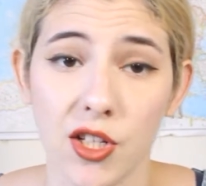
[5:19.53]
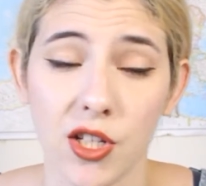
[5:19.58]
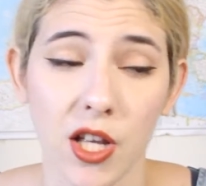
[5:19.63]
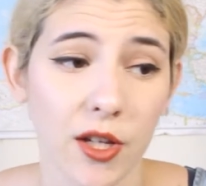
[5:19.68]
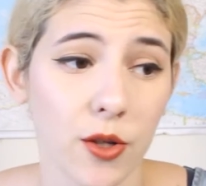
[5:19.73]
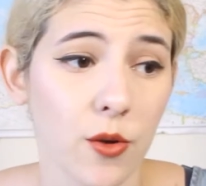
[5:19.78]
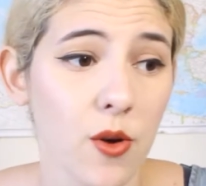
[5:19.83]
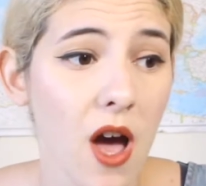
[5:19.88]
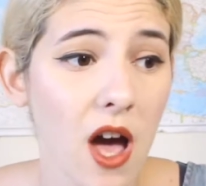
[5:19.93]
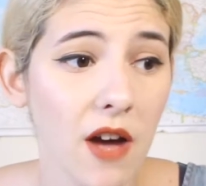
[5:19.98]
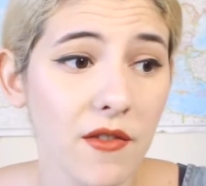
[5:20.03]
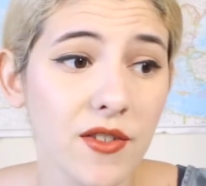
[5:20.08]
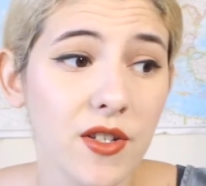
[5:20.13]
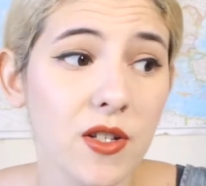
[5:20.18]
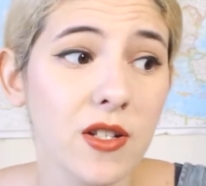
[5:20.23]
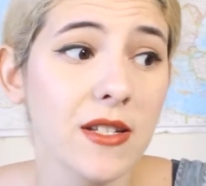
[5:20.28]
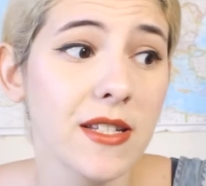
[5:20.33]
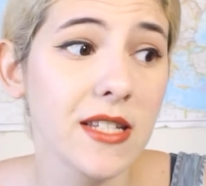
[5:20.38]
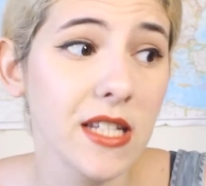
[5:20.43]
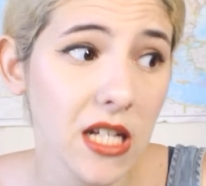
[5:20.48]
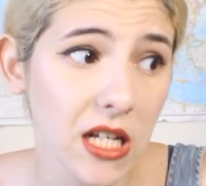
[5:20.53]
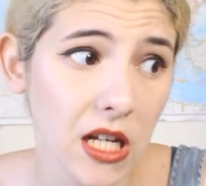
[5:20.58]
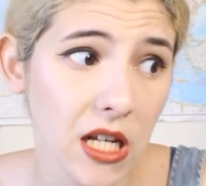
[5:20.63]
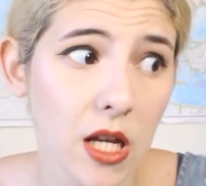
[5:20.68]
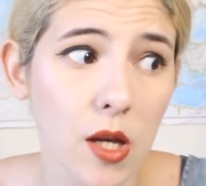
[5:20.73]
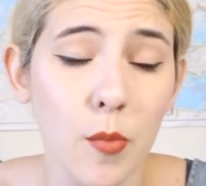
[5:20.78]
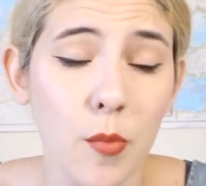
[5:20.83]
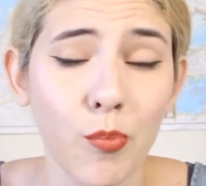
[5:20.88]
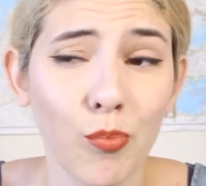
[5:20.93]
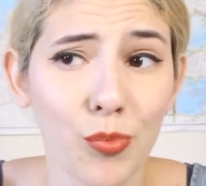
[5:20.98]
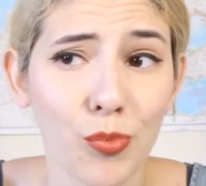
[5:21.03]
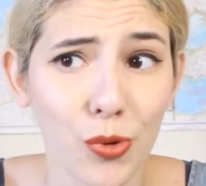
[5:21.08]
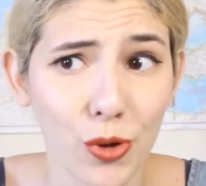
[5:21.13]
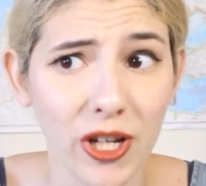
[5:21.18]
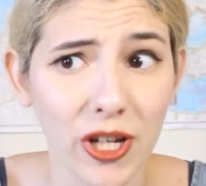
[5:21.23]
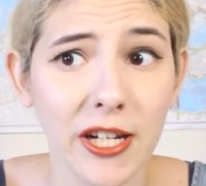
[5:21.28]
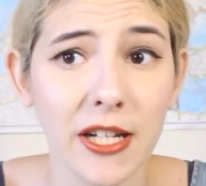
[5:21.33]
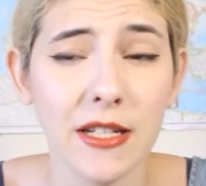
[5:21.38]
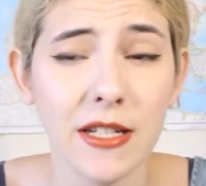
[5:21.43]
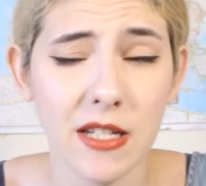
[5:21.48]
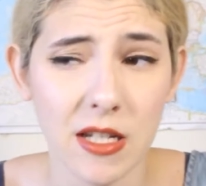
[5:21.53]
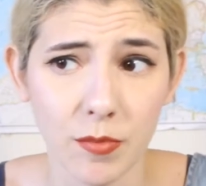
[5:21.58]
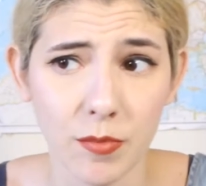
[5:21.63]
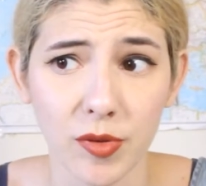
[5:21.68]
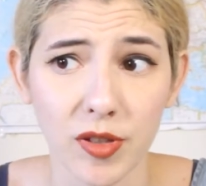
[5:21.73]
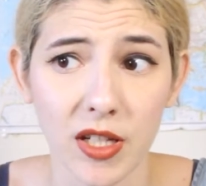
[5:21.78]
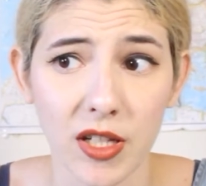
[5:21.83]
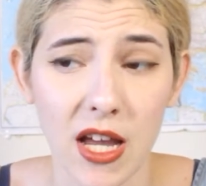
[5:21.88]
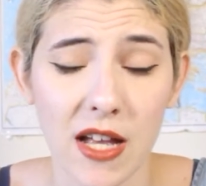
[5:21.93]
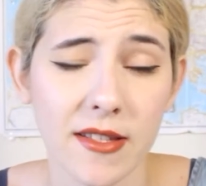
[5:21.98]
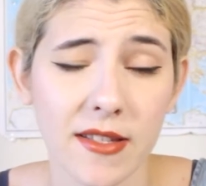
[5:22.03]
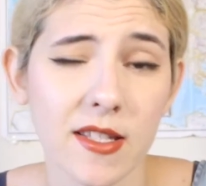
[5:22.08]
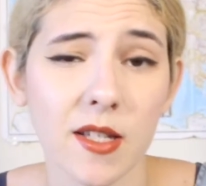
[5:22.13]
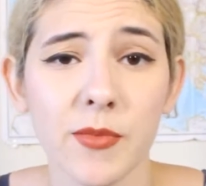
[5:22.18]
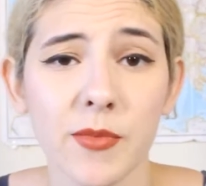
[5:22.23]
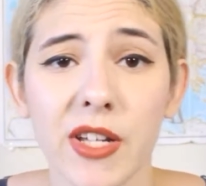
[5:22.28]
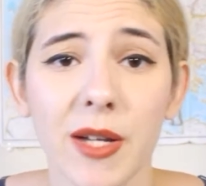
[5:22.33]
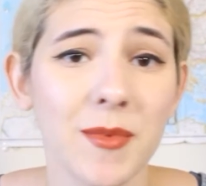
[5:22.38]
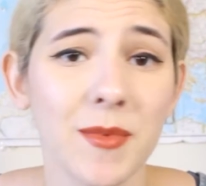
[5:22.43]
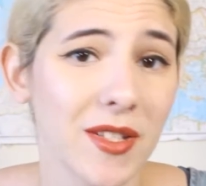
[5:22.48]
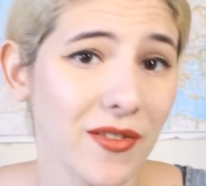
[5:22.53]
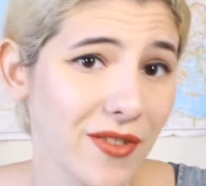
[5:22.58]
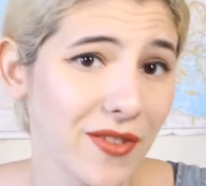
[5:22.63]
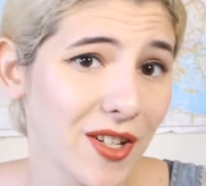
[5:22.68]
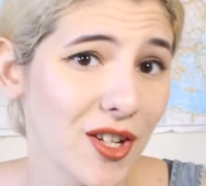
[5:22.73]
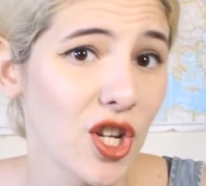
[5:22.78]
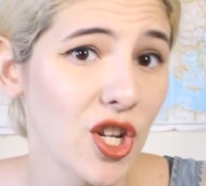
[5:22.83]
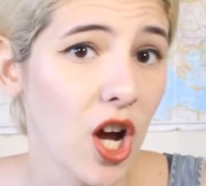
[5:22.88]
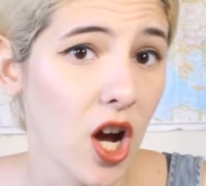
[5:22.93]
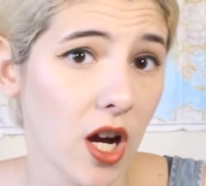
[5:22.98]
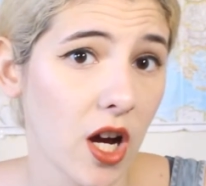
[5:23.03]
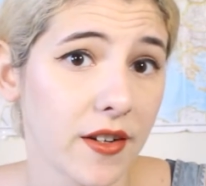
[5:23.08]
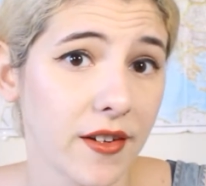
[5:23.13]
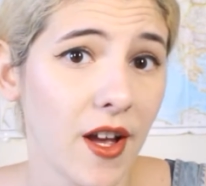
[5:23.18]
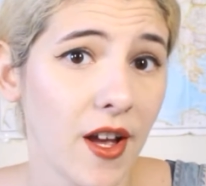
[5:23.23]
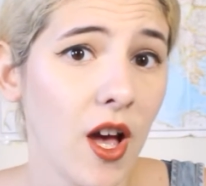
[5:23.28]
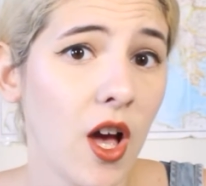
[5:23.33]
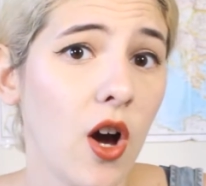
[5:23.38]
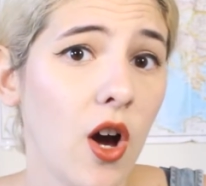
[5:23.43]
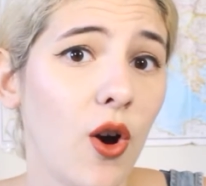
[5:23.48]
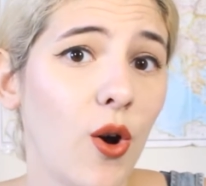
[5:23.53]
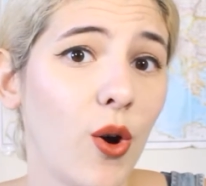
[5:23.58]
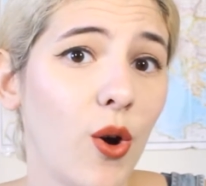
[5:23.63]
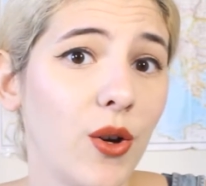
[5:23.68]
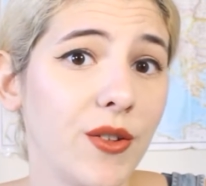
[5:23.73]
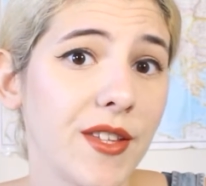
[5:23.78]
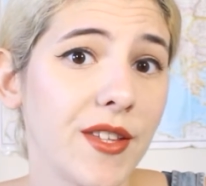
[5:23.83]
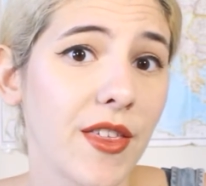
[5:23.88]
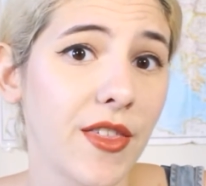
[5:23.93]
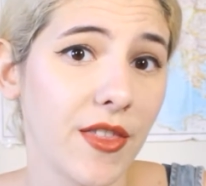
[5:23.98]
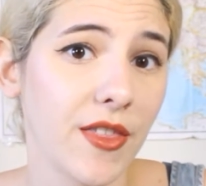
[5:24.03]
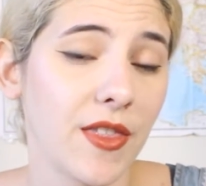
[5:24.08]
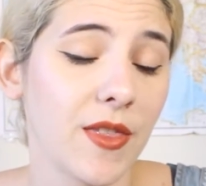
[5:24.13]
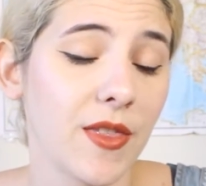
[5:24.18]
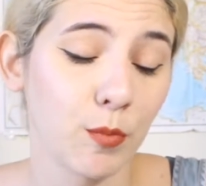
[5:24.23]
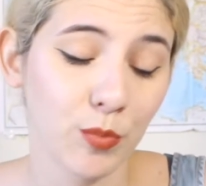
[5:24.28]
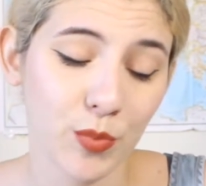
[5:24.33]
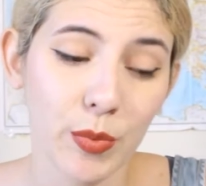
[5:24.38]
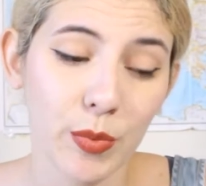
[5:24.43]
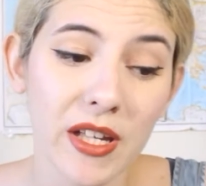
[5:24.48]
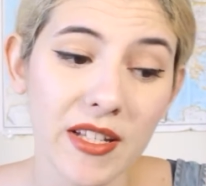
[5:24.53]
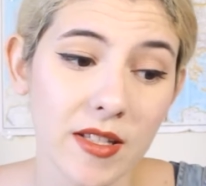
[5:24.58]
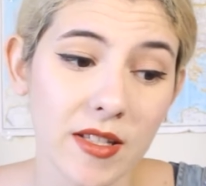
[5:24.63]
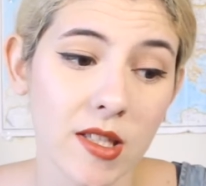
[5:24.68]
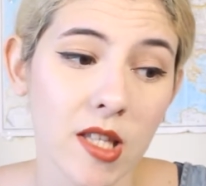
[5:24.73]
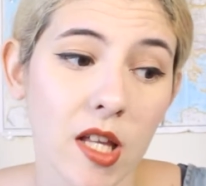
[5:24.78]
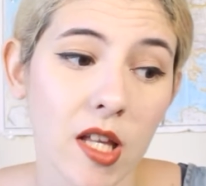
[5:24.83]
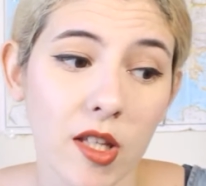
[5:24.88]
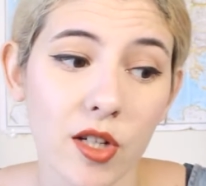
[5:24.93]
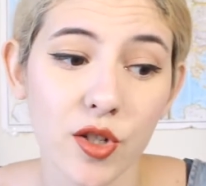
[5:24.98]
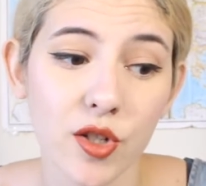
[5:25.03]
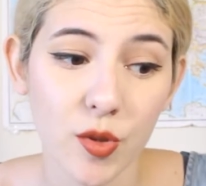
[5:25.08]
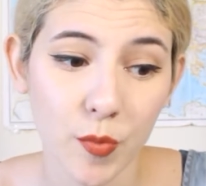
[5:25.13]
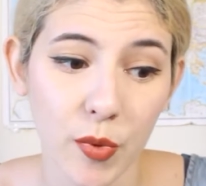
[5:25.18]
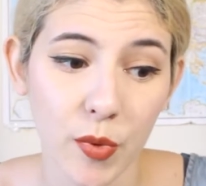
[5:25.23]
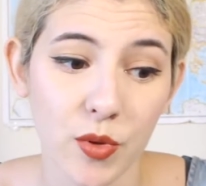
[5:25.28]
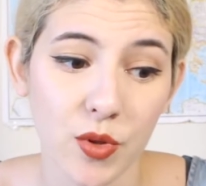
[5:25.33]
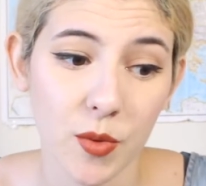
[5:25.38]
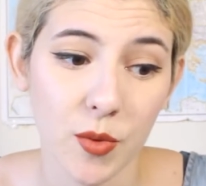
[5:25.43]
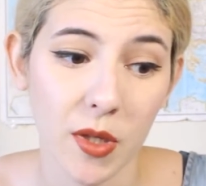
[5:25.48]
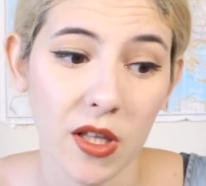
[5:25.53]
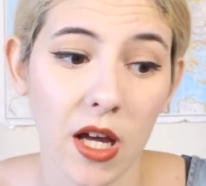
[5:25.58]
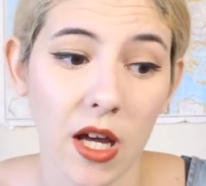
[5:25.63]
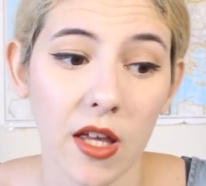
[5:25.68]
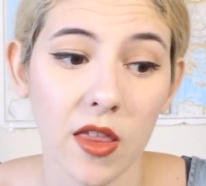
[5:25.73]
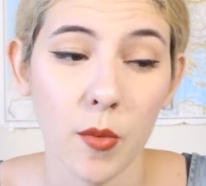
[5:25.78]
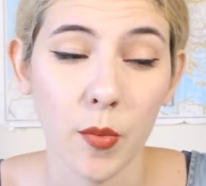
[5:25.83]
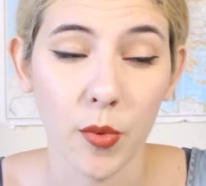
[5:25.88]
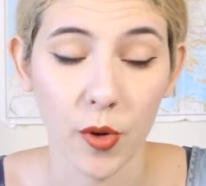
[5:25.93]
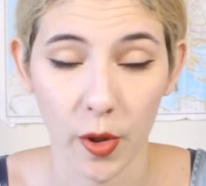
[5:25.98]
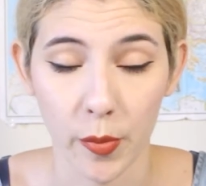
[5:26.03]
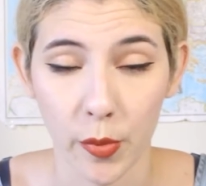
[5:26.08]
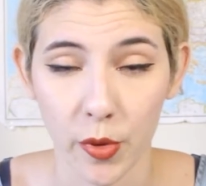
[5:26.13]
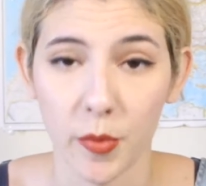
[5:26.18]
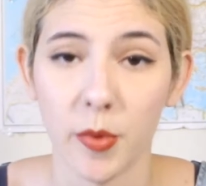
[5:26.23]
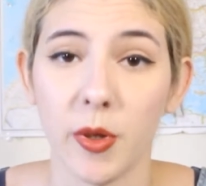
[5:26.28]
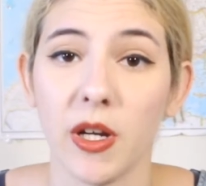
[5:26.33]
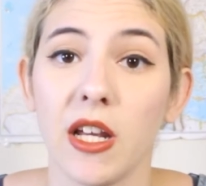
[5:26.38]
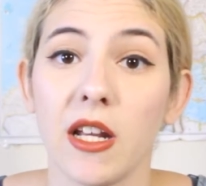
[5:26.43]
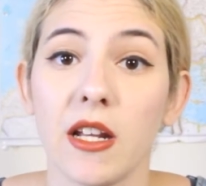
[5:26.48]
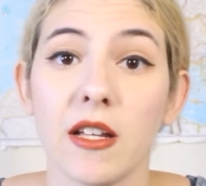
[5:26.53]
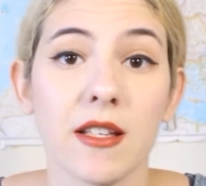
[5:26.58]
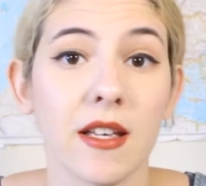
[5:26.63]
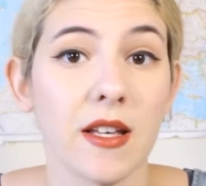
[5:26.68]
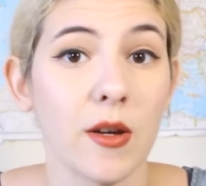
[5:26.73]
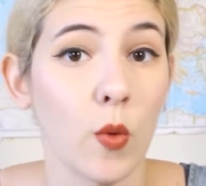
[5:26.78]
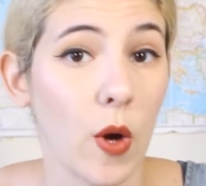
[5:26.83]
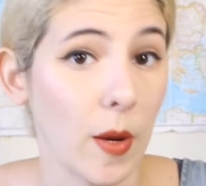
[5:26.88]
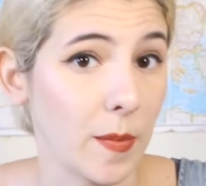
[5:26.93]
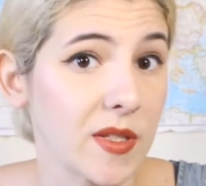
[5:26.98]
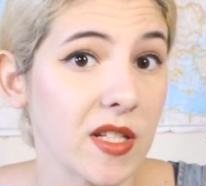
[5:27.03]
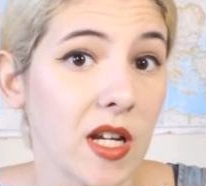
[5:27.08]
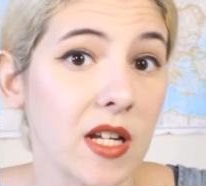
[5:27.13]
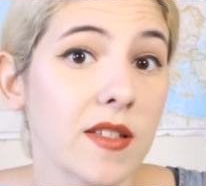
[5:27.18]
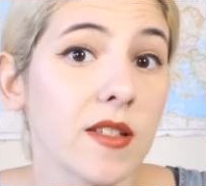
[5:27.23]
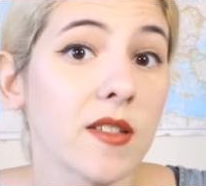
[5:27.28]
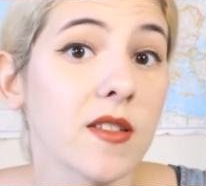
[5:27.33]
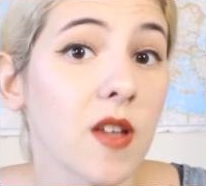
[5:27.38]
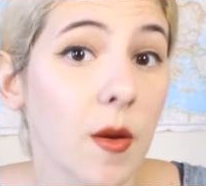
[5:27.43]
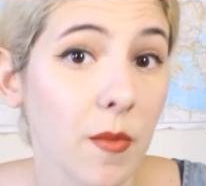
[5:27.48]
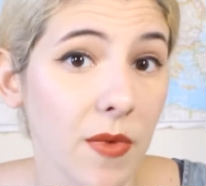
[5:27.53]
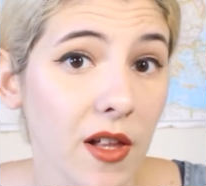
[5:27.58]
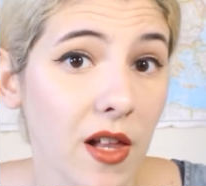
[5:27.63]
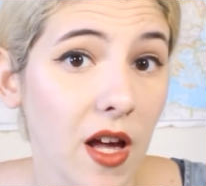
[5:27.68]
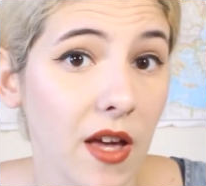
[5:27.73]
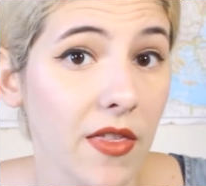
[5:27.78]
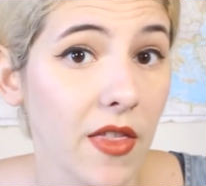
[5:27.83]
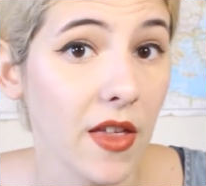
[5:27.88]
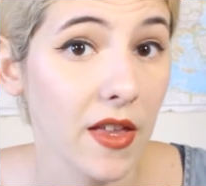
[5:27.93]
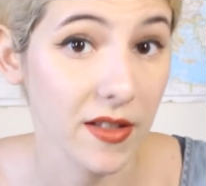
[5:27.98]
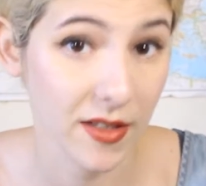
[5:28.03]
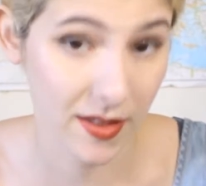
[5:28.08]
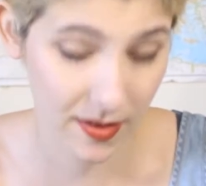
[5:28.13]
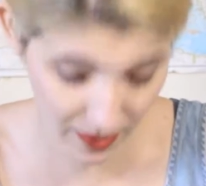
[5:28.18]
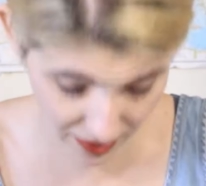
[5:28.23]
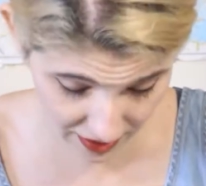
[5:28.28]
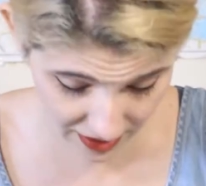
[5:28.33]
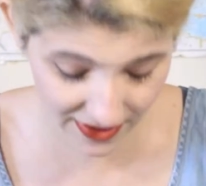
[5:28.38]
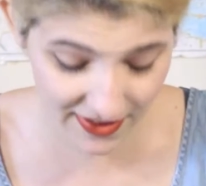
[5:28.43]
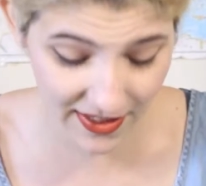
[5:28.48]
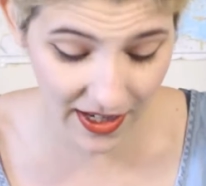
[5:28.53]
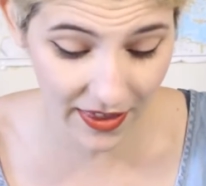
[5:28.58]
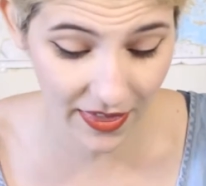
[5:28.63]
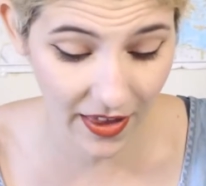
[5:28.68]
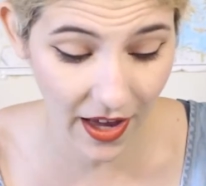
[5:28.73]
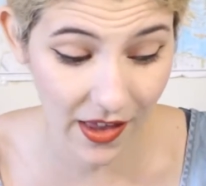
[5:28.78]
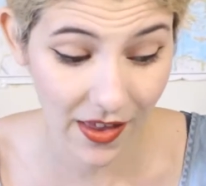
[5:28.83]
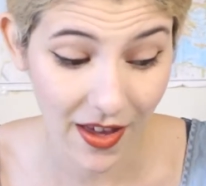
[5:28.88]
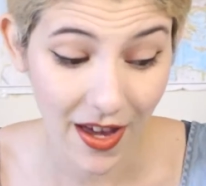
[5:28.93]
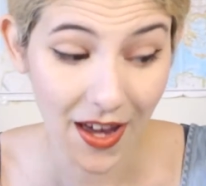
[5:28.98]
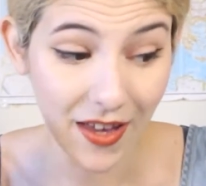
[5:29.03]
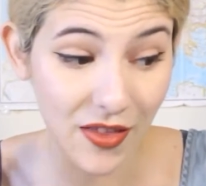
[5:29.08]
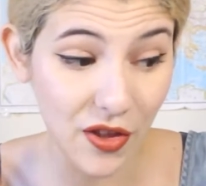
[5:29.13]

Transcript: Like, you have to dig pretty deeply, and sometimes even not on the places that they're supposed to be, like the appropriate websites and something like that, things like that.